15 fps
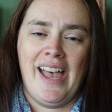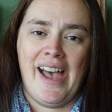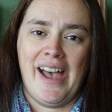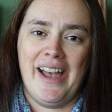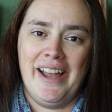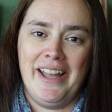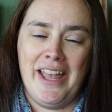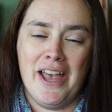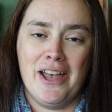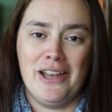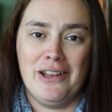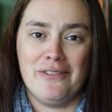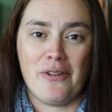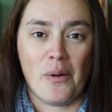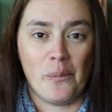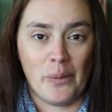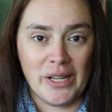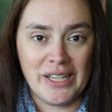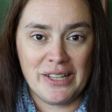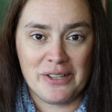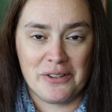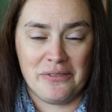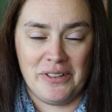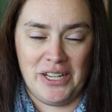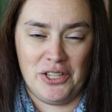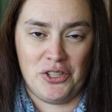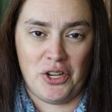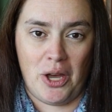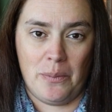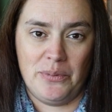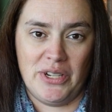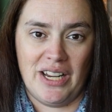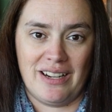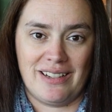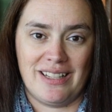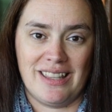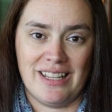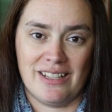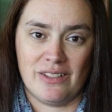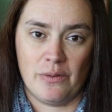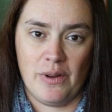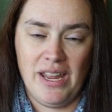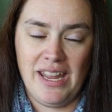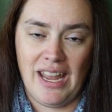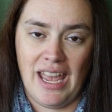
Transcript: I have one other finished object this week,